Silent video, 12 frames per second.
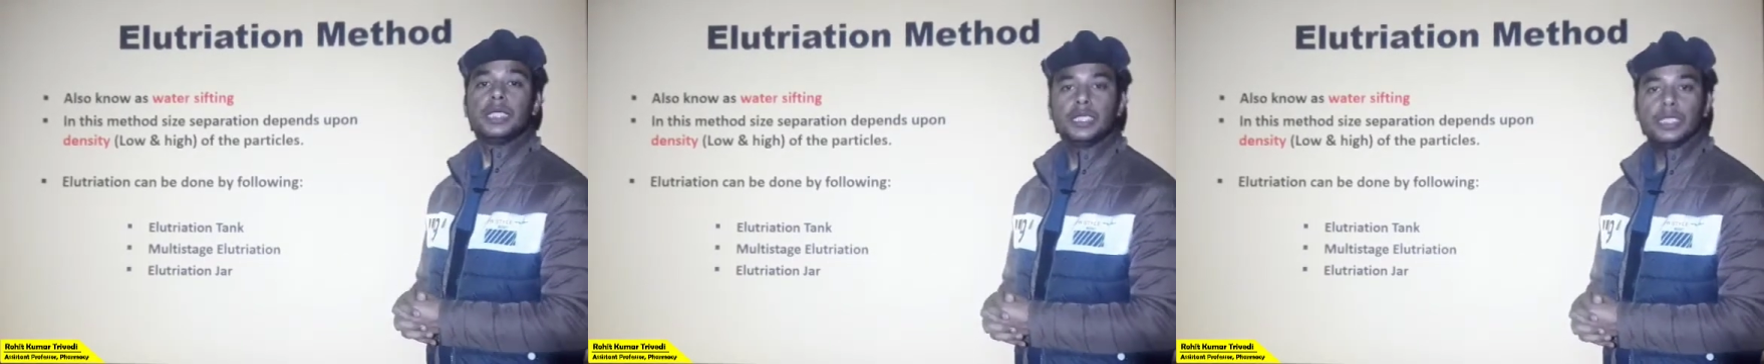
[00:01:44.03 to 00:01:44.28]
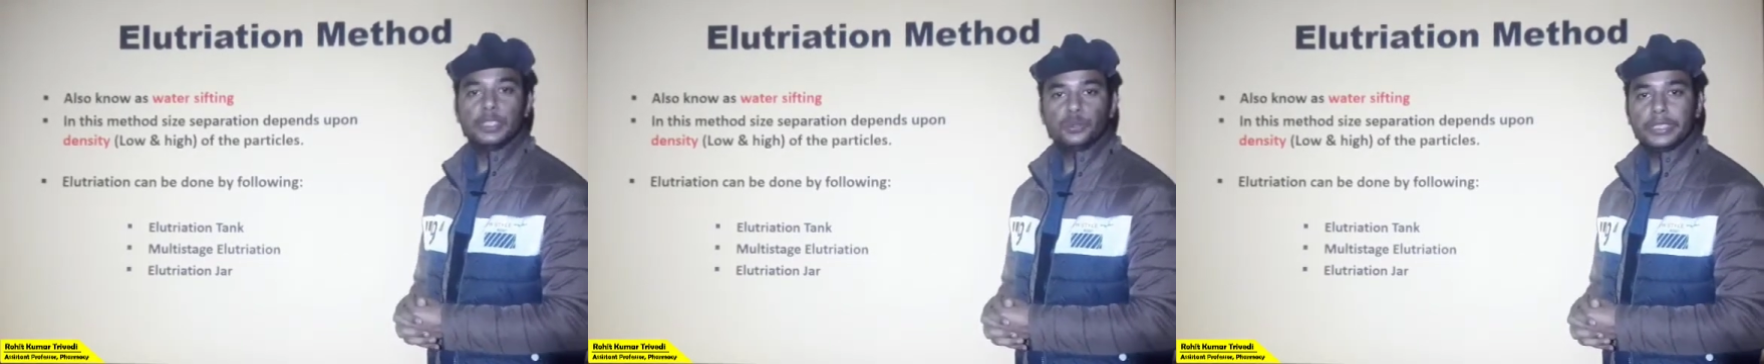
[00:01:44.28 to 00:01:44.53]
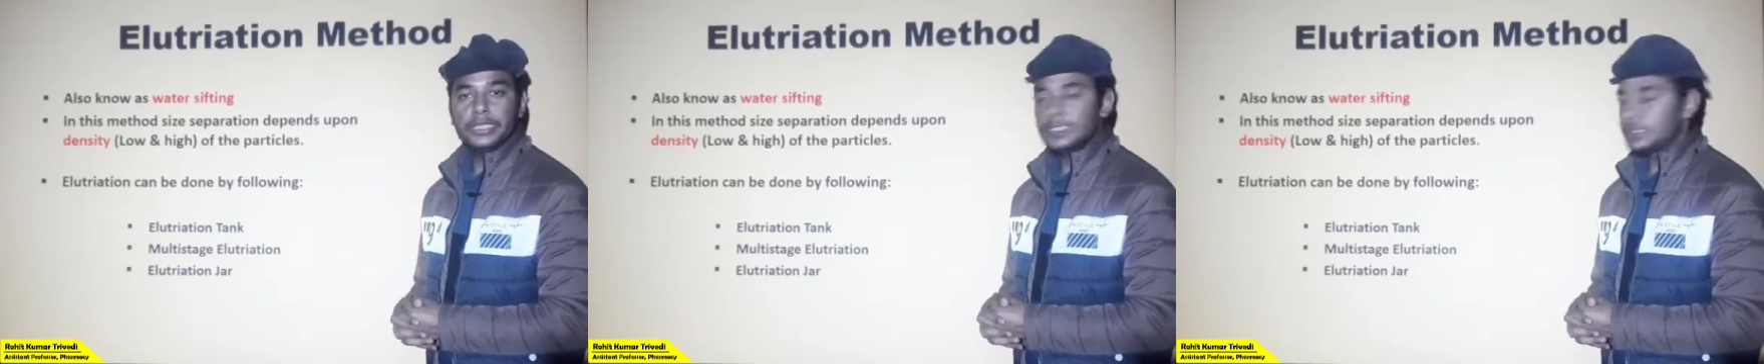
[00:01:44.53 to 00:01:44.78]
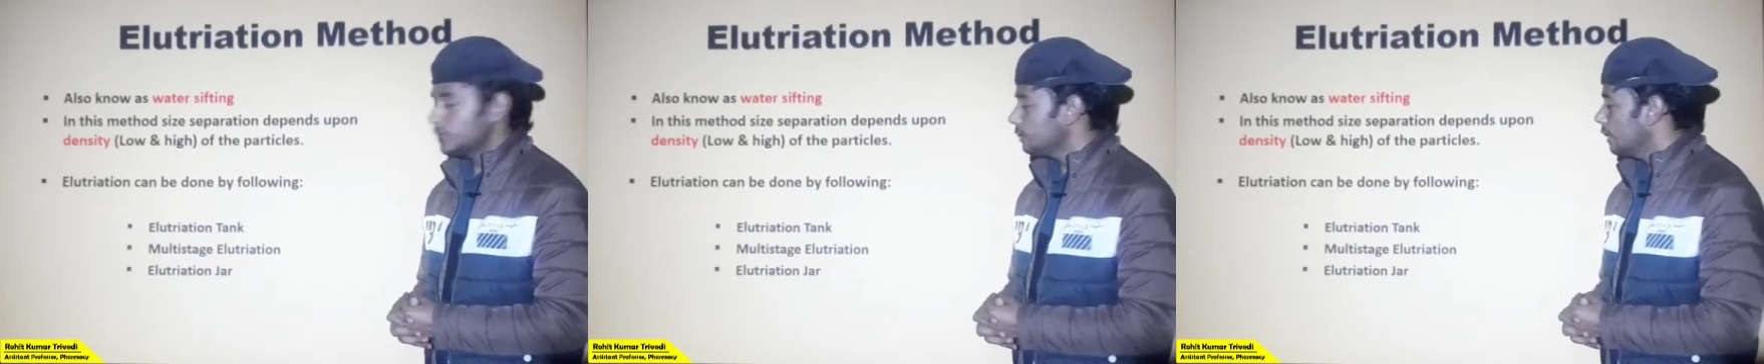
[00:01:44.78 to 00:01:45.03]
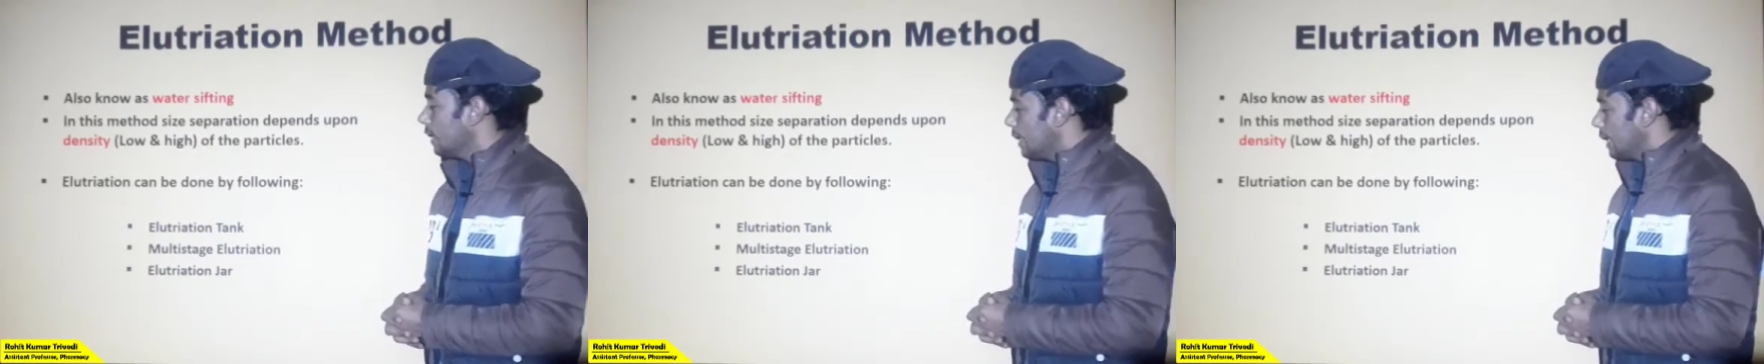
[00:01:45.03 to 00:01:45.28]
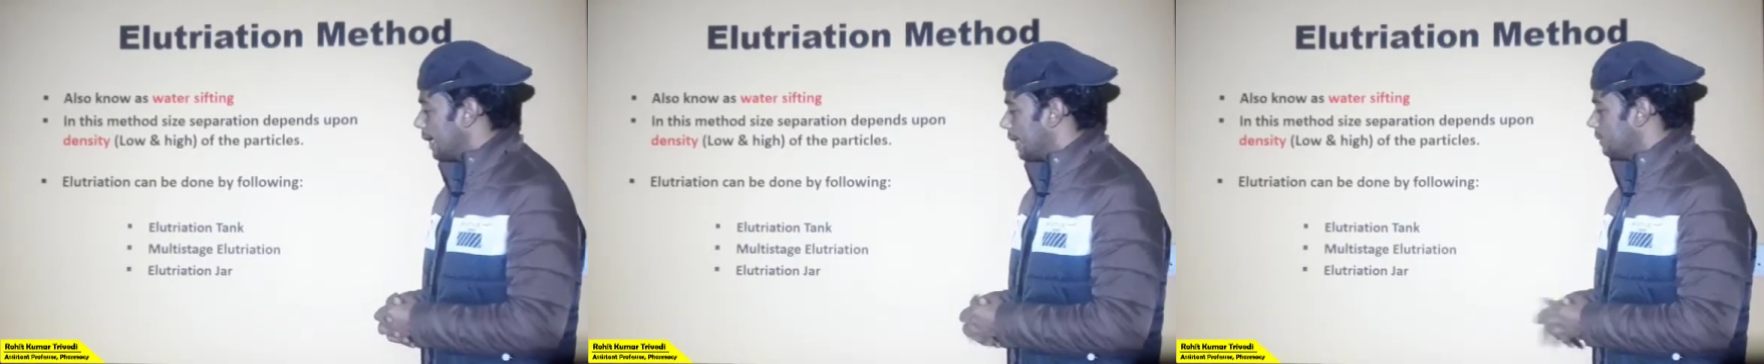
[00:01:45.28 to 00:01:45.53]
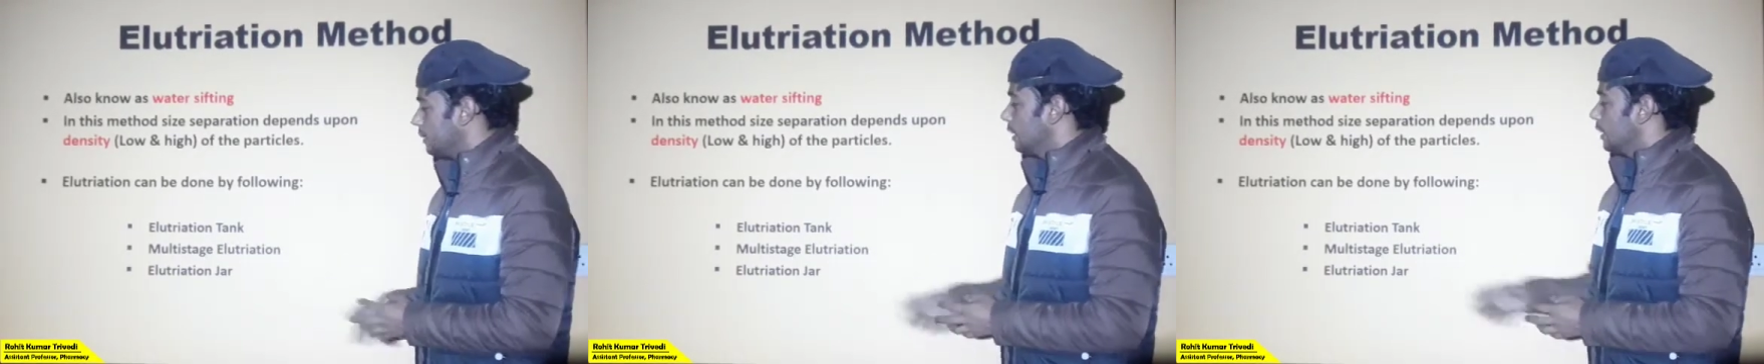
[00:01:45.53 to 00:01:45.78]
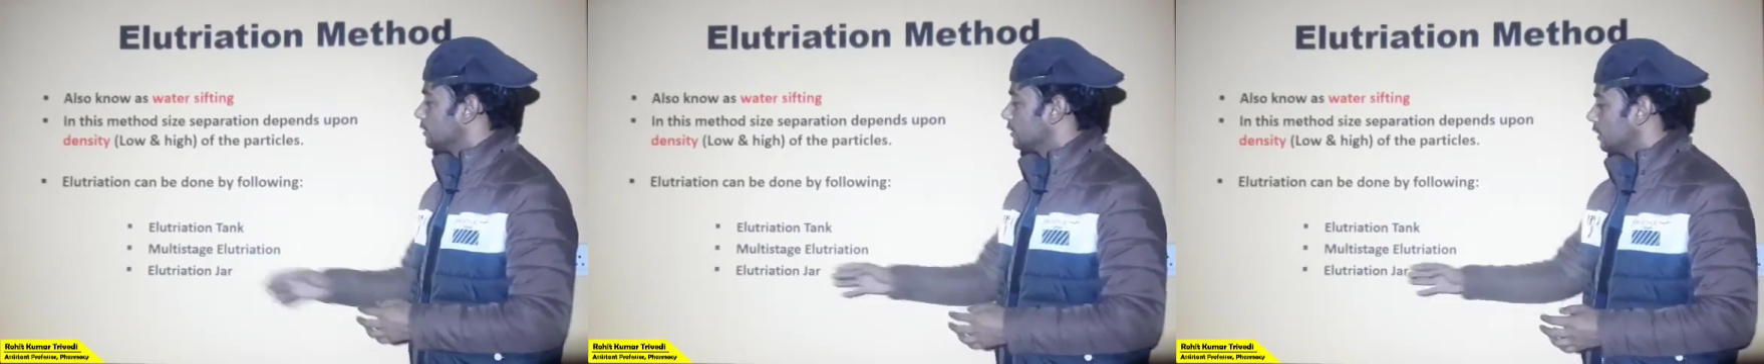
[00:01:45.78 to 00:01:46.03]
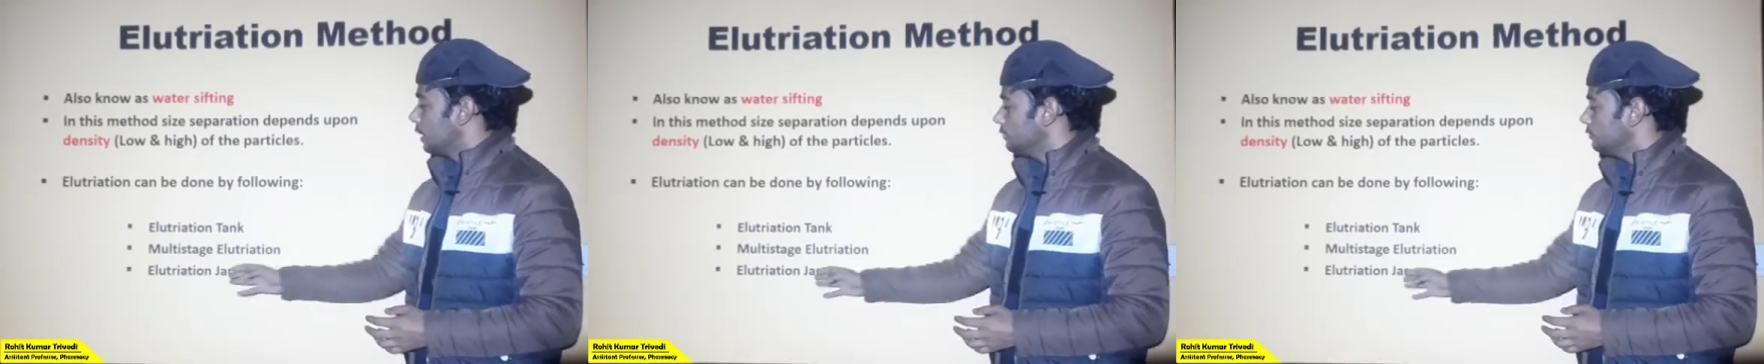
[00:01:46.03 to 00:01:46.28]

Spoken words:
elutriation, and the third